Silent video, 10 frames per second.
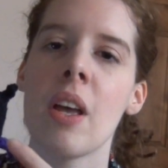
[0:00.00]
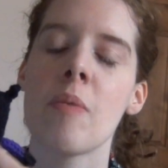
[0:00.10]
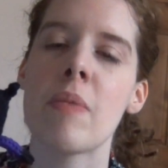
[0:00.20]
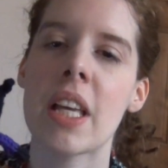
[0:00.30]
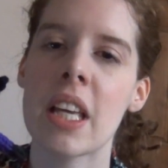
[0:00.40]

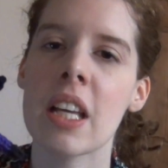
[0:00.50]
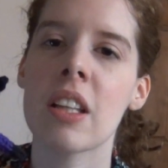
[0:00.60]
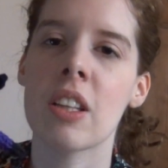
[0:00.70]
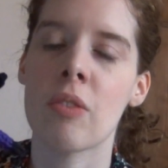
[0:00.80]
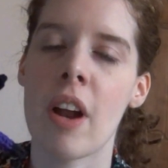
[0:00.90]
making it
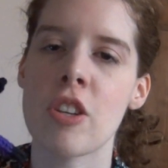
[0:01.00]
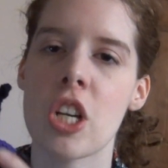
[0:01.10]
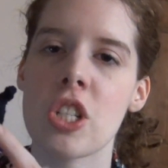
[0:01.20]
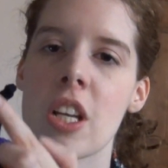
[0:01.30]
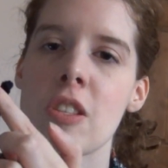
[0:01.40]
in the round, she
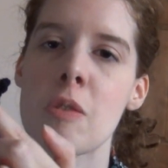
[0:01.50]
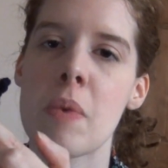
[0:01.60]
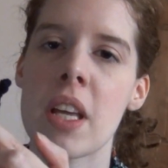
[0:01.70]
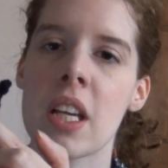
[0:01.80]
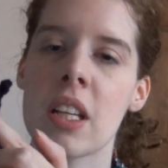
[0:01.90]
actually has you
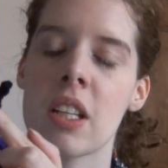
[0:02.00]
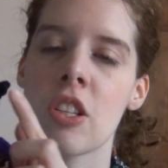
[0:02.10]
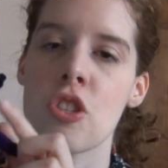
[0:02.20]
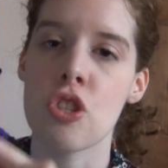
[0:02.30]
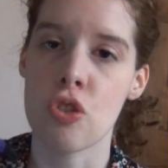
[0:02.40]
make
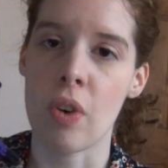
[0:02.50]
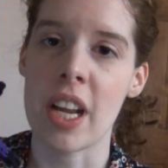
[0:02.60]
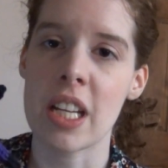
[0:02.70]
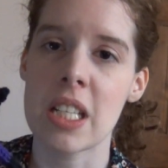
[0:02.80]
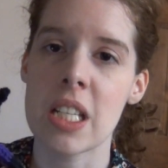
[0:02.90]
it
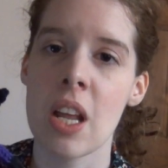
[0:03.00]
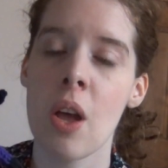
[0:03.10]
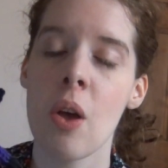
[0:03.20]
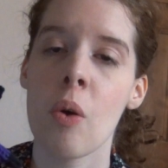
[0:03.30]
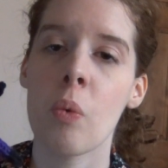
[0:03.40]
straight
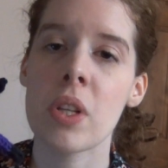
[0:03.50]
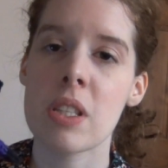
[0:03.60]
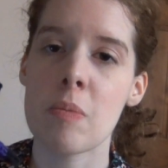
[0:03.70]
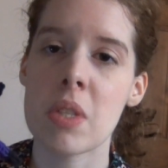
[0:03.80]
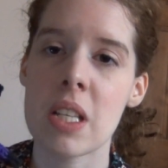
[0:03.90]
with
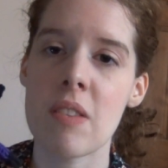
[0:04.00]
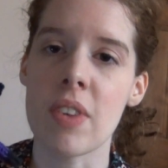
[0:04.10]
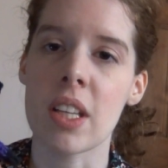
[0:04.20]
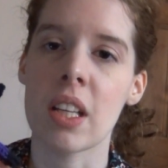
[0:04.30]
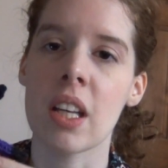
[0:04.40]
some
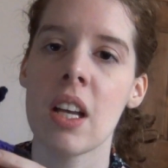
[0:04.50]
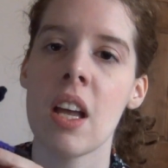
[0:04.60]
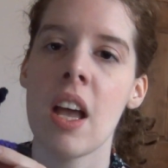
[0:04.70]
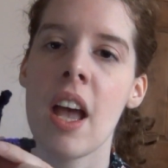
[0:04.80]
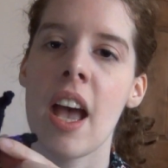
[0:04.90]
seaming
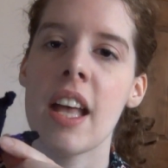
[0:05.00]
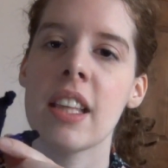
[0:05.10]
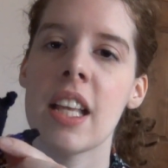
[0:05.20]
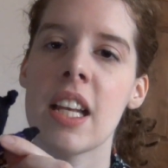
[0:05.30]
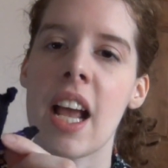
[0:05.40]
and
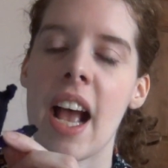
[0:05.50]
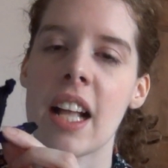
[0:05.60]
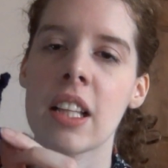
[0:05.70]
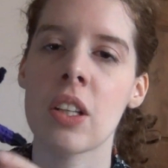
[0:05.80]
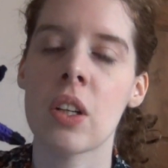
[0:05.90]
then
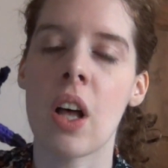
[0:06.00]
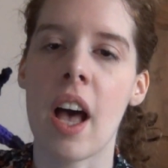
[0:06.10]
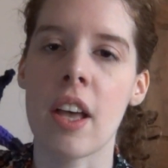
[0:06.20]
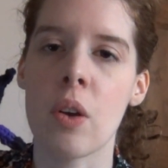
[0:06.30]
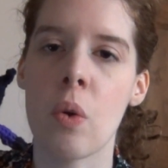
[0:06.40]
add little
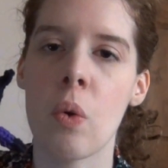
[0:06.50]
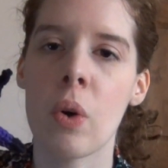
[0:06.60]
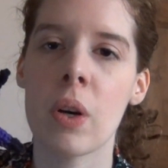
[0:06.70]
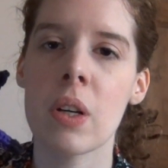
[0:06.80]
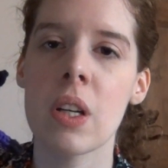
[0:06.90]

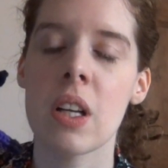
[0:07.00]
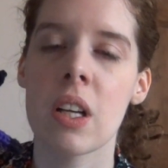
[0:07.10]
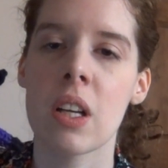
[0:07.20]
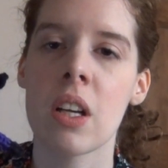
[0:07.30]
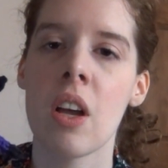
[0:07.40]
I-cord,
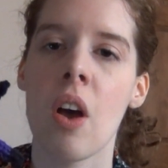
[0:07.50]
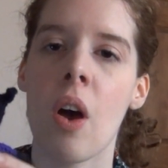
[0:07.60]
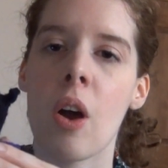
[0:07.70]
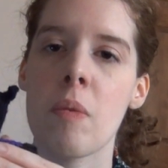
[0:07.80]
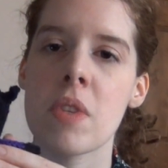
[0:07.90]

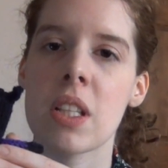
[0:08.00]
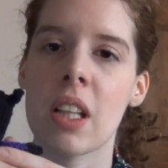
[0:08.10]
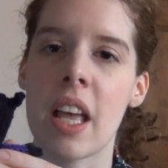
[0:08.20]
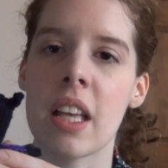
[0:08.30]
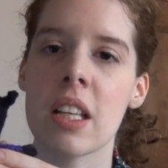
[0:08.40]
arms and
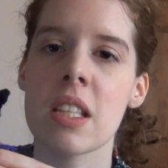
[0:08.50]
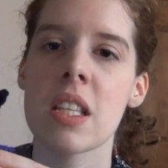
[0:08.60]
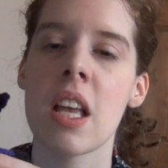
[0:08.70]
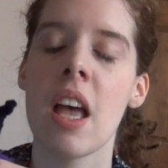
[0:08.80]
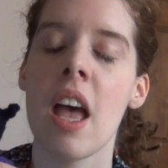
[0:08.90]
legs.
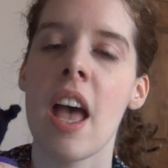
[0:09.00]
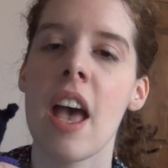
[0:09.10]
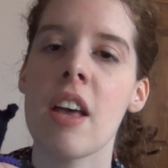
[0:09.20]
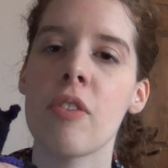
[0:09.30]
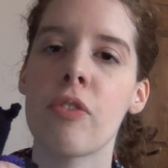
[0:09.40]

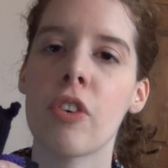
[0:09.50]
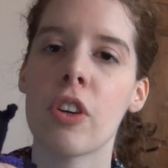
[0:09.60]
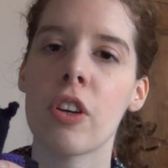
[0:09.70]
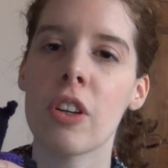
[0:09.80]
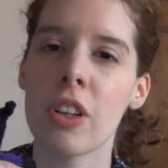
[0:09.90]
And for
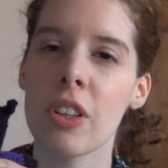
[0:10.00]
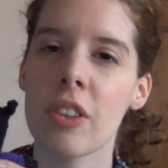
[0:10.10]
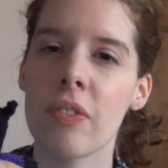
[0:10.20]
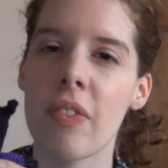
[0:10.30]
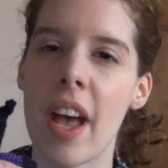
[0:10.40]

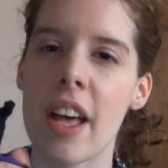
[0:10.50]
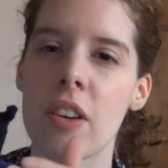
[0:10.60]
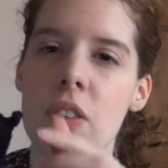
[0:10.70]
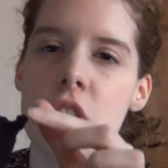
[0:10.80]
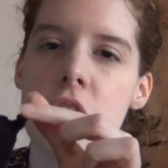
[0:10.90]
her
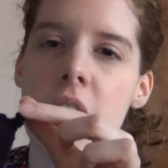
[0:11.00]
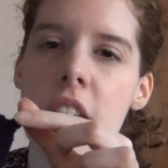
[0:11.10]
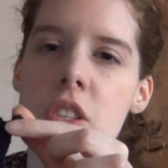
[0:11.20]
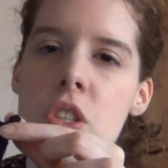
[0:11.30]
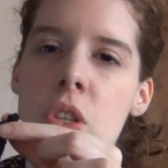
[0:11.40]
pattern, she
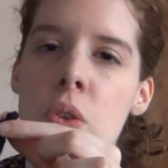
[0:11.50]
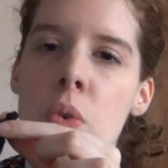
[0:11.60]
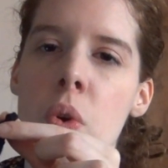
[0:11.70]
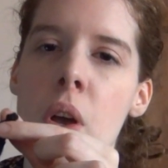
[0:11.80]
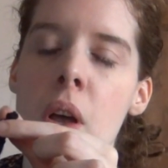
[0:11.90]
has
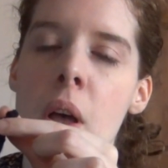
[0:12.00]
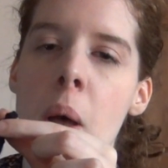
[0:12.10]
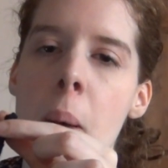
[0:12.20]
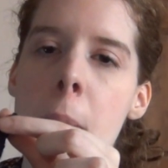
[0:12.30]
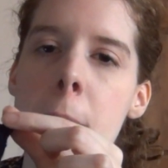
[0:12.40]
you
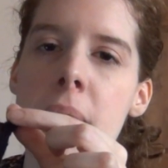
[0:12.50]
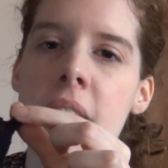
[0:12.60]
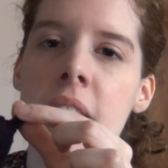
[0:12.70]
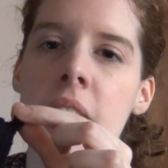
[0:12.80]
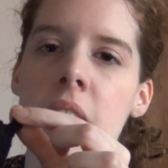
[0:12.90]

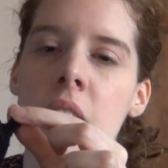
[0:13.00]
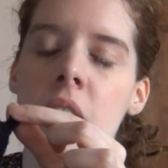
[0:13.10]
make